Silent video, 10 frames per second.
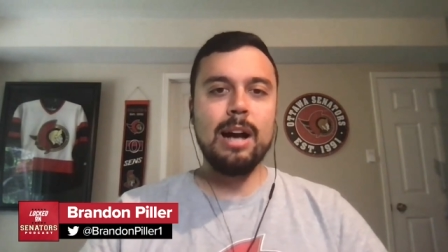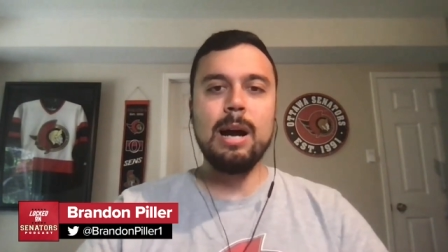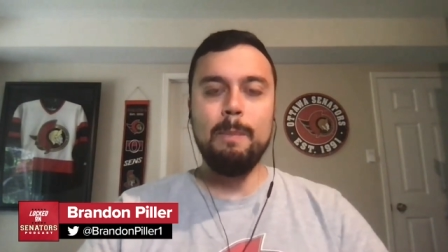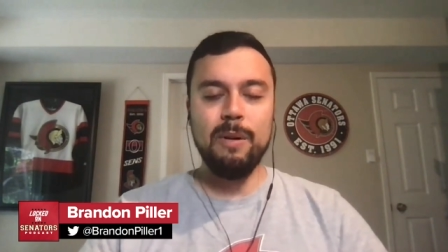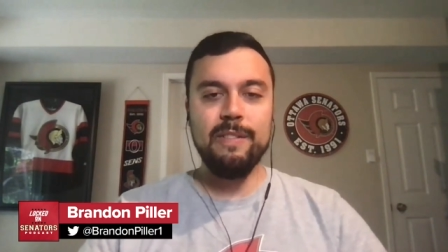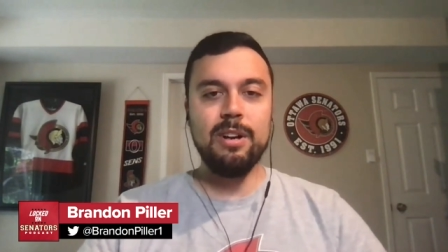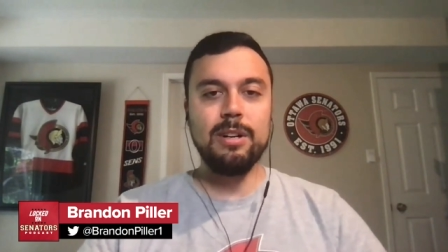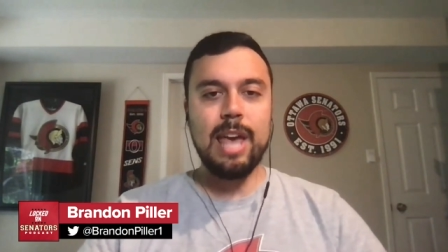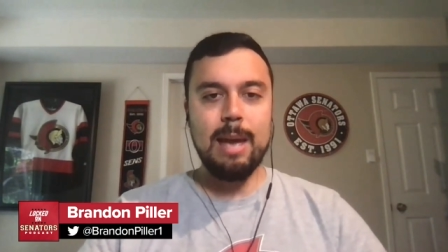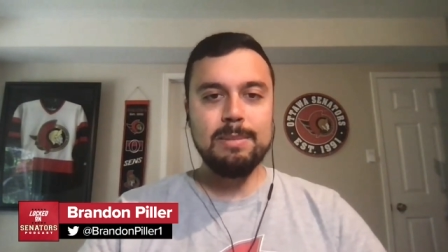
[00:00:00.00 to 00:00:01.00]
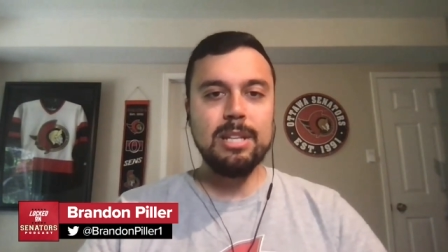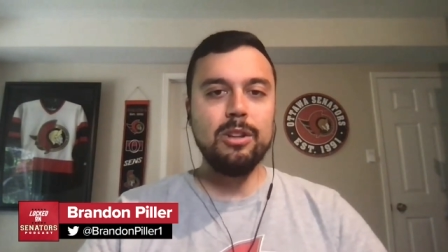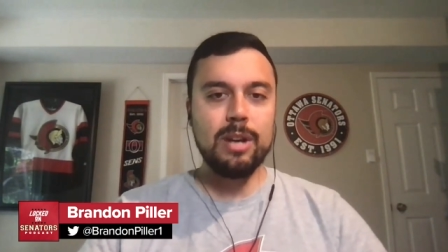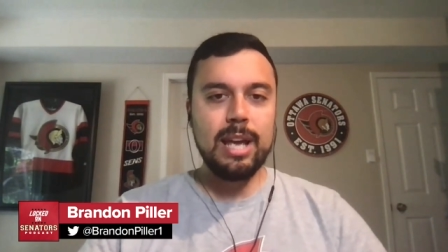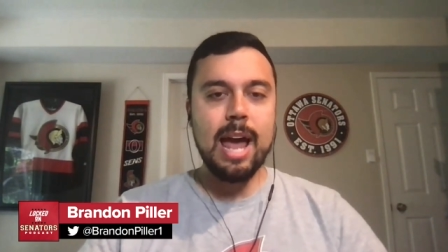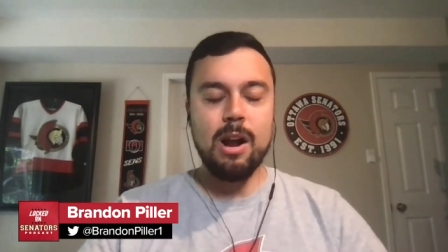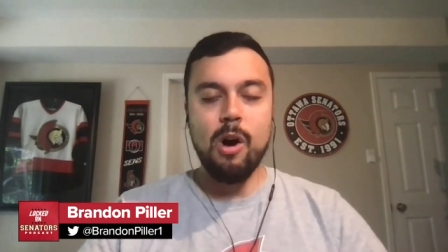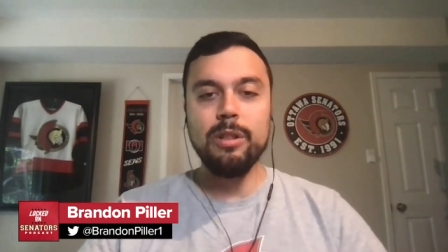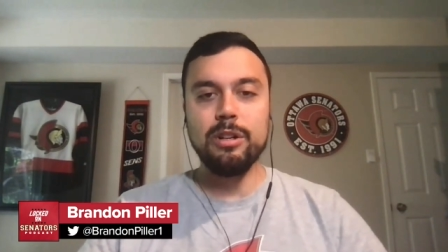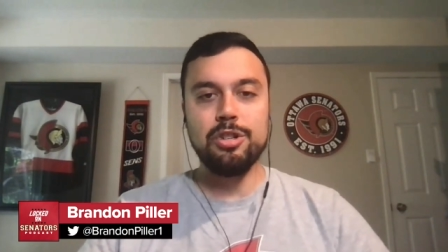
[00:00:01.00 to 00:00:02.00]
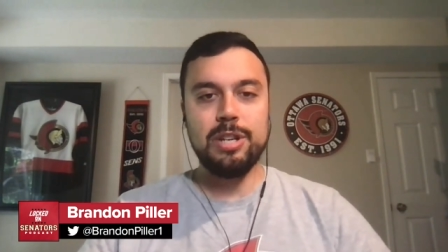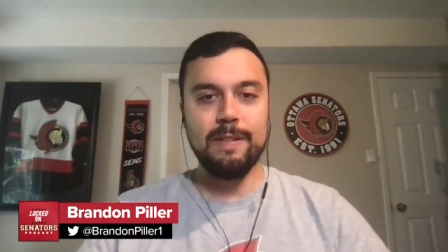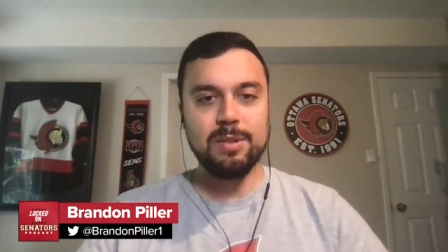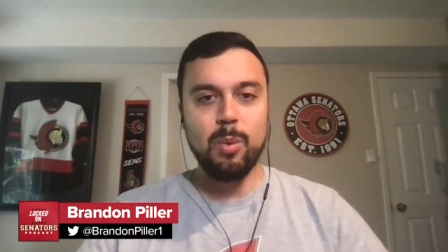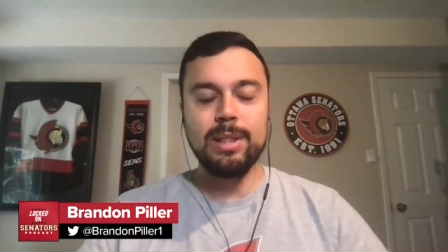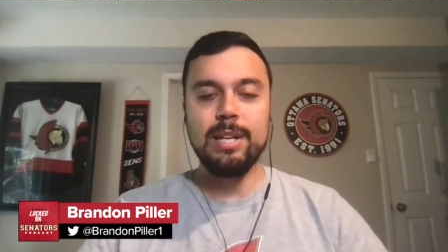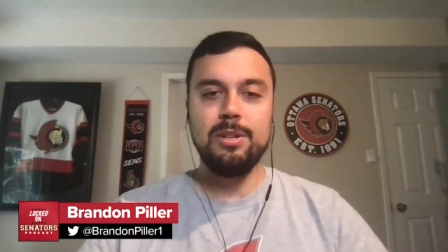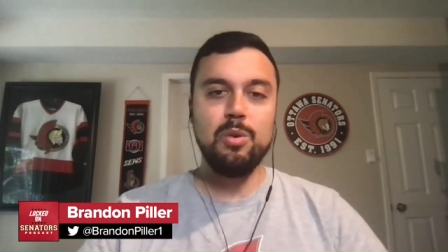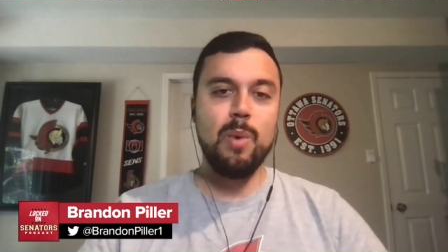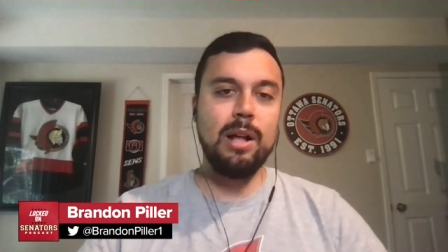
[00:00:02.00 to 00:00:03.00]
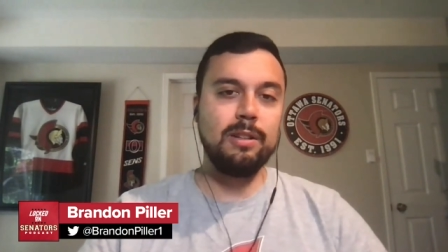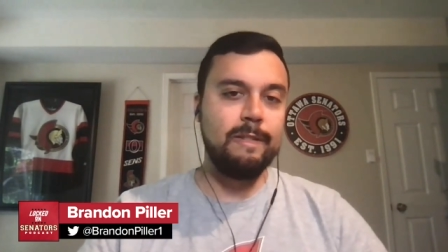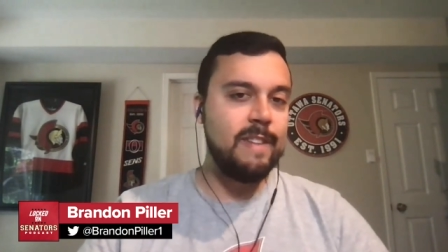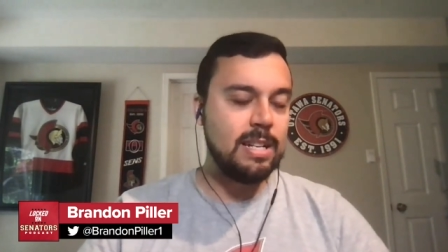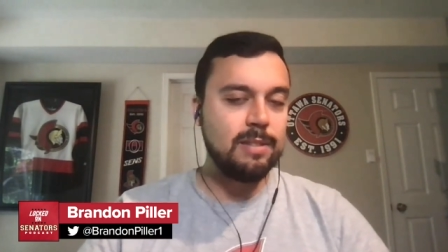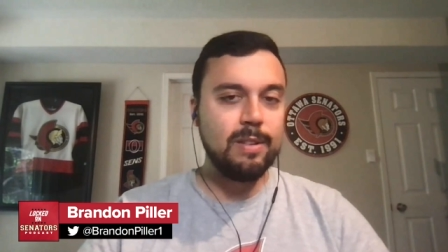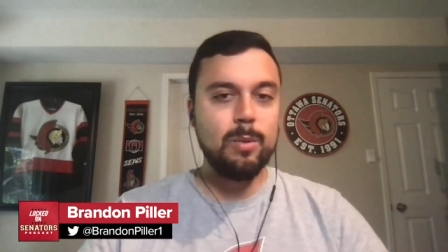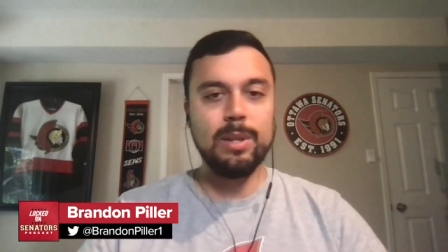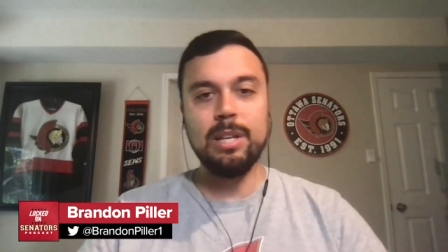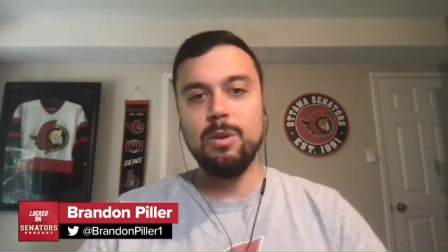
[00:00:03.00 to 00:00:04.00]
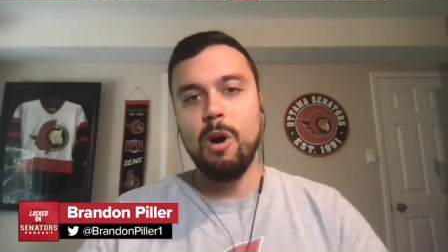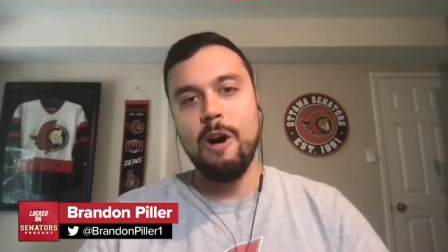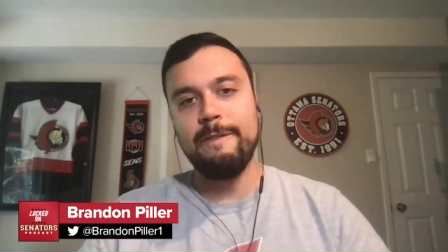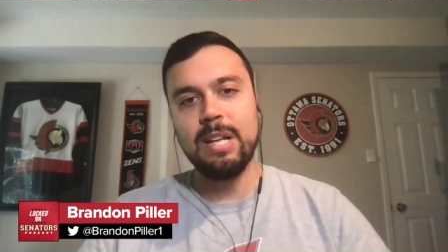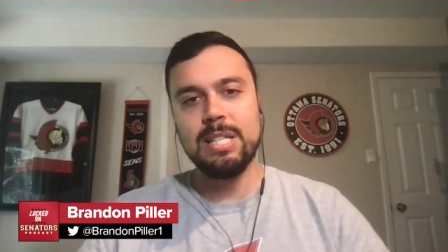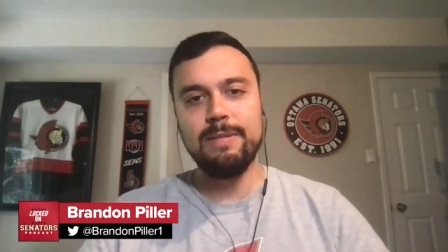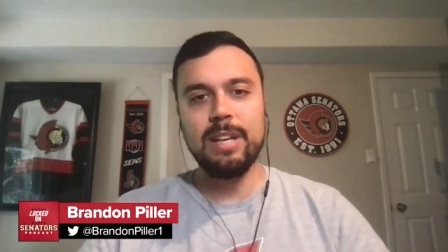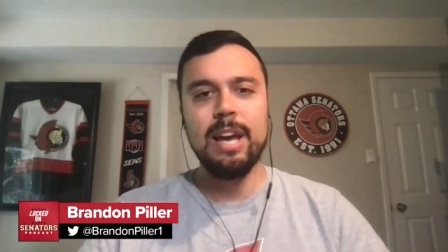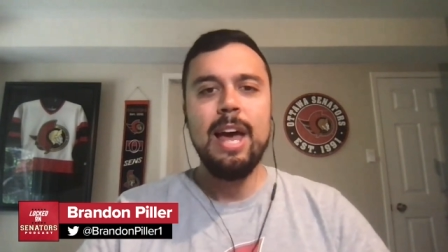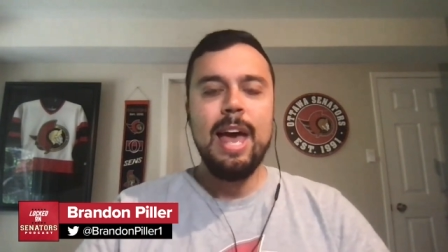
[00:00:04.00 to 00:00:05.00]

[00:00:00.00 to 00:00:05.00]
a couple of their games and looking at all their shifts, what they do well defensively, what they do offensively.